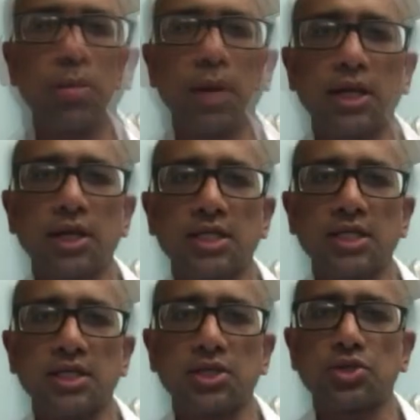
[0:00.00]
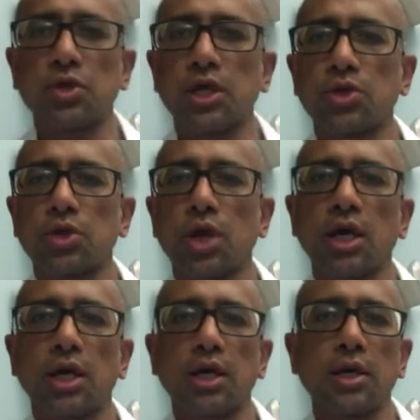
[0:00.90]
task is today to talk
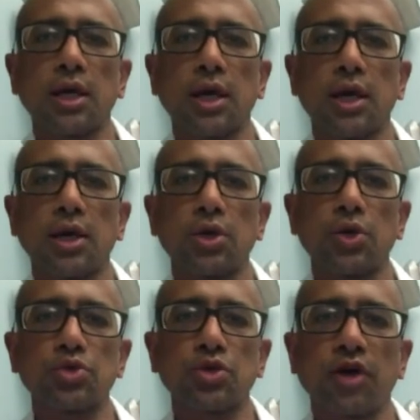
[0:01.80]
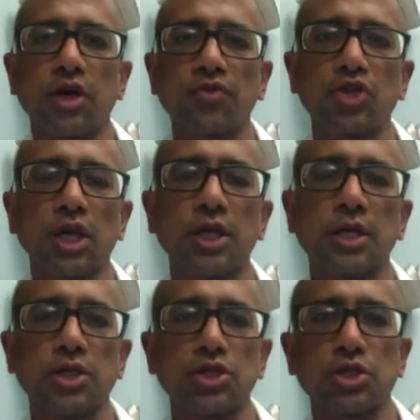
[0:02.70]
on use of artificial
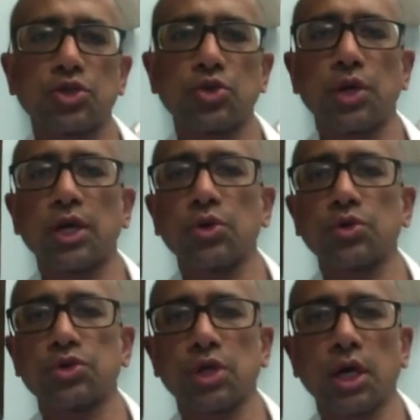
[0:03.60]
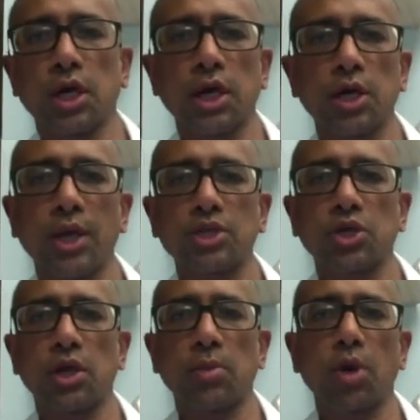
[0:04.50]
intelligence to reduce
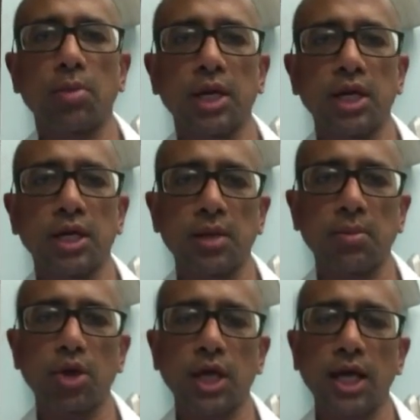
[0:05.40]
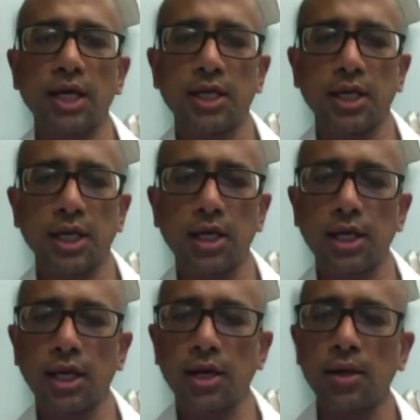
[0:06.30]
cardiovascular morbidity and mortality in
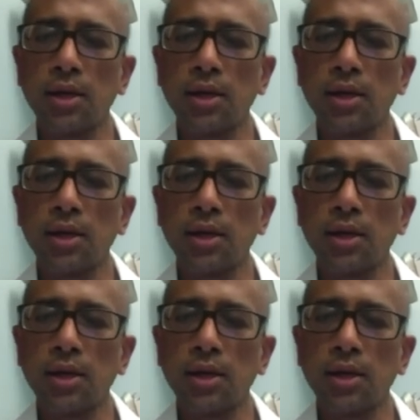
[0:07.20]
India.